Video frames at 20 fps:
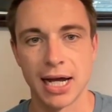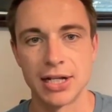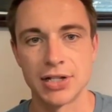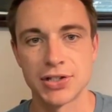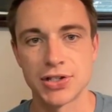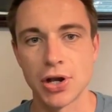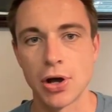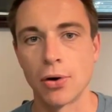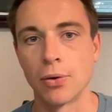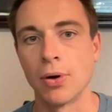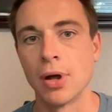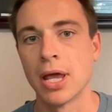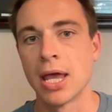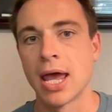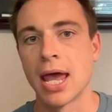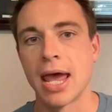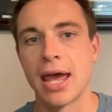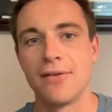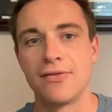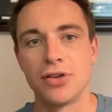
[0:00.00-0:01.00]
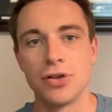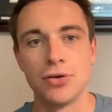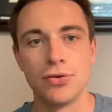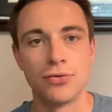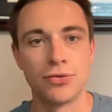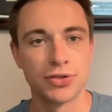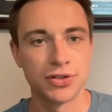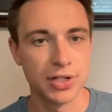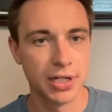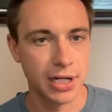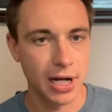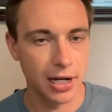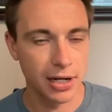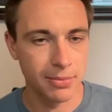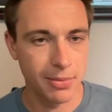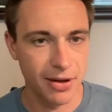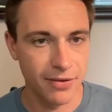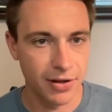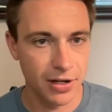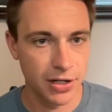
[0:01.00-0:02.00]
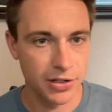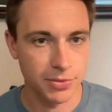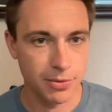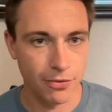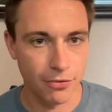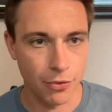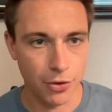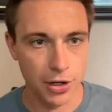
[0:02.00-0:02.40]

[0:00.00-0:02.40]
So if you've seen any of my videos before,